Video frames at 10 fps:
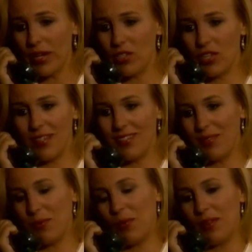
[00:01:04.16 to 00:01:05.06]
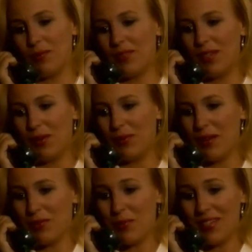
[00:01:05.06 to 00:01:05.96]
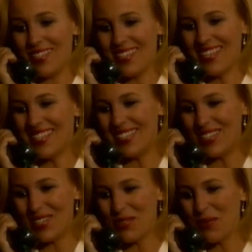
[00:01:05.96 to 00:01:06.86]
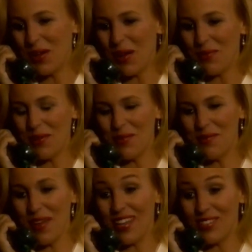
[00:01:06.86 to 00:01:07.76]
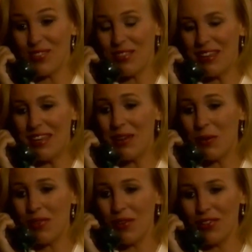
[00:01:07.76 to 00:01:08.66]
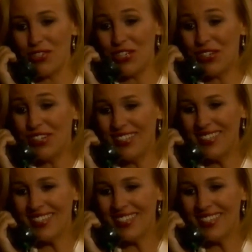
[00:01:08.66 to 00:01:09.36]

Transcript: range, and, well, you know, everybody says that she's recovering faster than anyone thought she could.